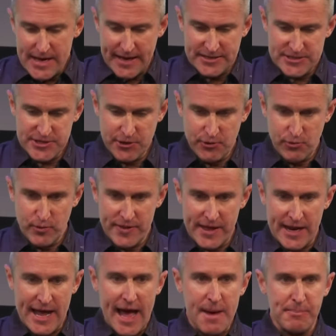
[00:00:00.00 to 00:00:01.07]
And so when
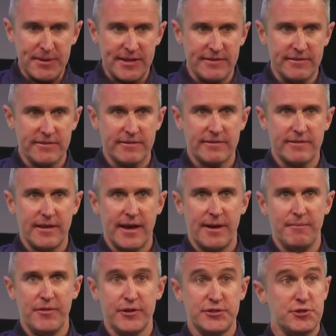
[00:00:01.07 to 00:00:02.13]
that happens,
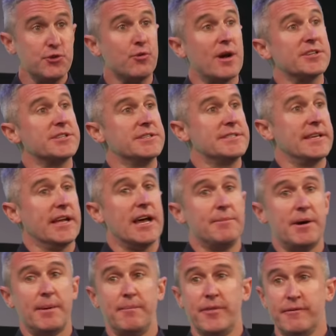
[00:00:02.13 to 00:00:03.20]
um, there are two questions that
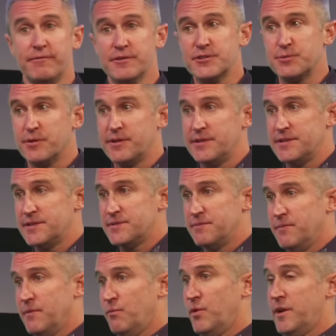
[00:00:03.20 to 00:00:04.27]
come up. The first one is
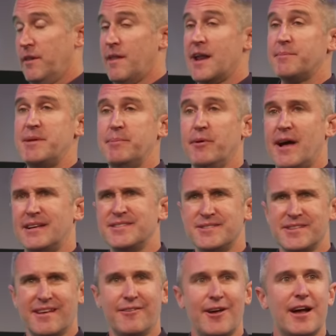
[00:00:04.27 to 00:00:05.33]
what a lot of people ask.
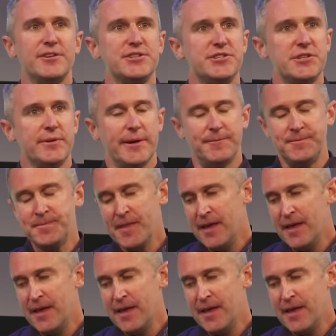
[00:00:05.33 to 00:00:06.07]
He's like, well, how'd you do it?